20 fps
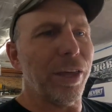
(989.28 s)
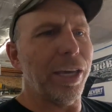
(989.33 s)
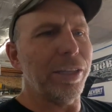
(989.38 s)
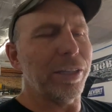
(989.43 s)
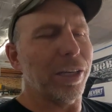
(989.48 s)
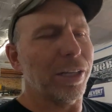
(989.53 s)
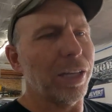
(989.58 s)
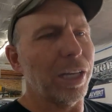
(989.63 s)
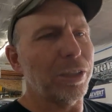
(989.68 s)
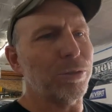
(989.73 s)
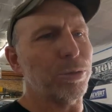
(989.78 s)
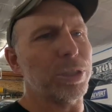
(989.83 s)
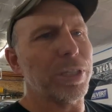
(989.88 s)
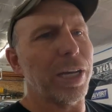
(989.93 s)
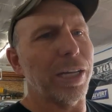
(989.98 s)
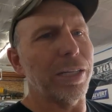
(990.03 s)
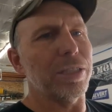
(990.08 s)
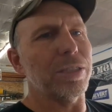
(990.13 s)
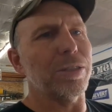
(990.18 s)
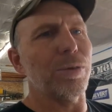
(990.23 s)
thing, the clutch was
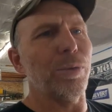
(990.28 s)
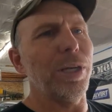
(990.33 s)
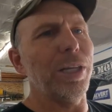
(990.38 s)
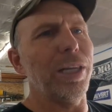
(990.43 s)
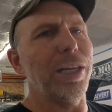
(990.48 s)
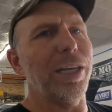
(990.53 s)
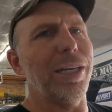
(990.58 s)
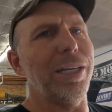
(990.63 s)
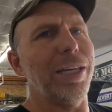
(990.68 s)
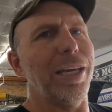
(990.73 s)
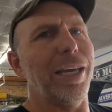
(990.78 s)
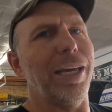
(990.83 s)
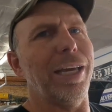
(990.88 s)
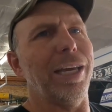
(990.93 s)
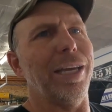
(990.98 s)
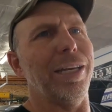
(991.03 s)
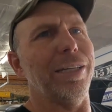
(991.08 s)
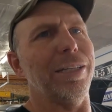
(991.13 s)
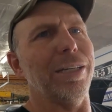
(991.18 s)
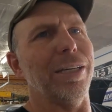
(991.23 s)
kind of squealing
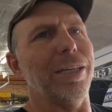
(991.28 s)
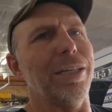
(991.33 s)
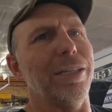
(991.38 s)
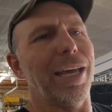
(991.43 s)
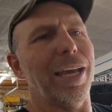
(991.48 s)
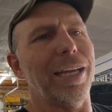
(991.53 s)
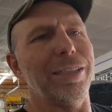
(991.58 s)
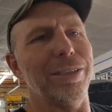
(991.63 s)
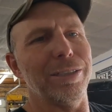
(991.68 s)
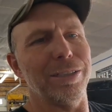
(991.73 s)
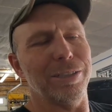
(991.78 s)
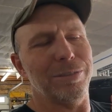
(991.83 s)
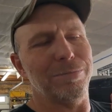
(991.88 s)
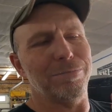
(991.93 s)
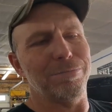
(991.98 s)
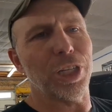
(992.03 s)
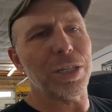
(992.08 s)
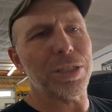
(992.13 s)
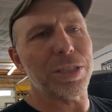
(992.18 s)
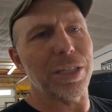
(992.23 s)
and I had to
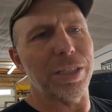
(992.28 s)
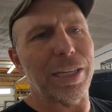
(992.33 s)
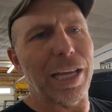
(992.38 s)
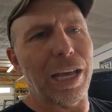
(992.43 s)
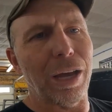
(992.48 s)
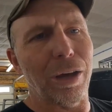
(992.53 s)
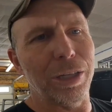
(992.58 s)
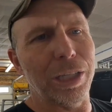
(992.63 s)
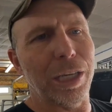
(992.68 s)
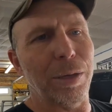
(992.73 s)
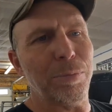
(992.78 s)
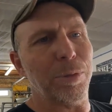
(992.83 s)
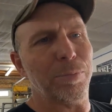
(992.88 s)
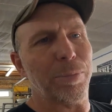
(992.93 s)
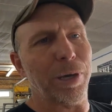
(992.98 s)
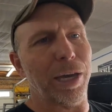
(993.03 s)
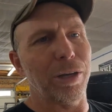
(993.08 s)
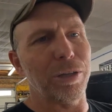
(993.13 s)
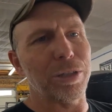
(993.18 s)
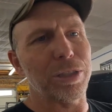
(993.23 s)
adjust it down to keep the
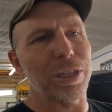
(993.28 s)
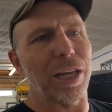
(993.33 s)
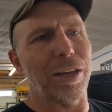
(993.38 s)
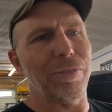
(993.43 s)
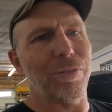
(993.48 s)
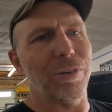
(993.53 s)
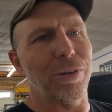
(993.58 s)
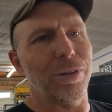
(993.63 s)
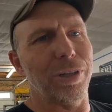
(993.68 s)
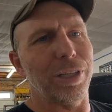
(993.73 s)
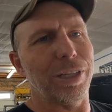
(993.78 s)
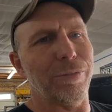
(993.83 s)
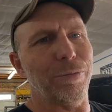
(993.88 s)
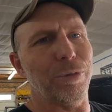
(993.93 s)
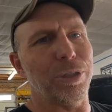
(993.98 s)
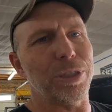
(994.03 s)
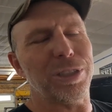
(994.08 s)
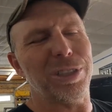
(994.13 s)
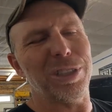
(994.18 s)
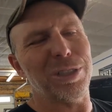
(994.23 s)
pedals level, and
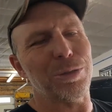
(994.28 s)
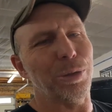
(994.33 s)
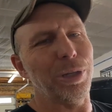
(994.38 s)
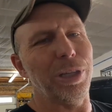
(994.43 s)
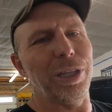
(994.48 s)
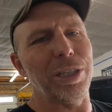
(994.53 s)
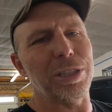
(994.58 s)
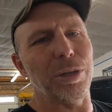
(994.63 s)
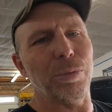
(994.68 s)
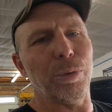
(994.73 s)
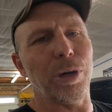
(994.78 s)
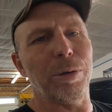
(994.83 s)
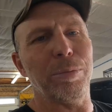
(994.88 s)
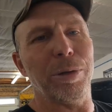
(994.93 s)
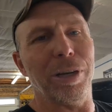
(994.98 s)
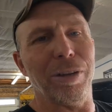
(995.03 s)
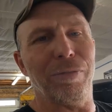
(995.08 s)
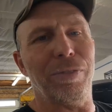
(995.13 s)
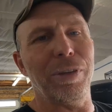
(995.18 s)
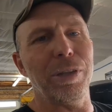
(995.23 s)
it was just releasing
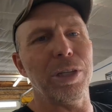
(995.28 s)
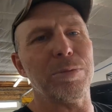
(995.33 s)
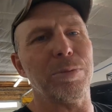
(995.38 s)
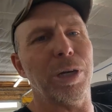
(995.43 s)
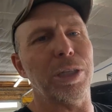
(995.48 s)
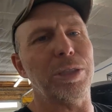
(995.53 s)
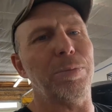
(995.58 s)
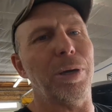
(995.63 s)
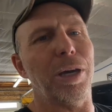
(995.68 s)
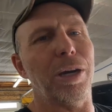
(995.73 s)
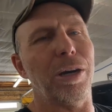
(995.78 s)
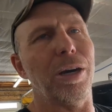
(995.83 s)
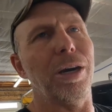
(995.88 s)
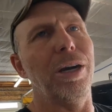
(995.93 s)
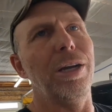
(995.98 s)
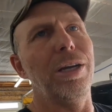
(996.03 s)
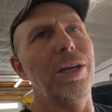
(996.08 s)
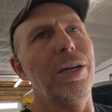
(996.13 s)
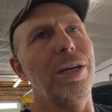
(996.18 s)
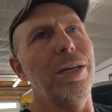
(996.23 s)
weird, but it feels much
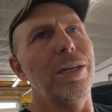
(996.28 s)
better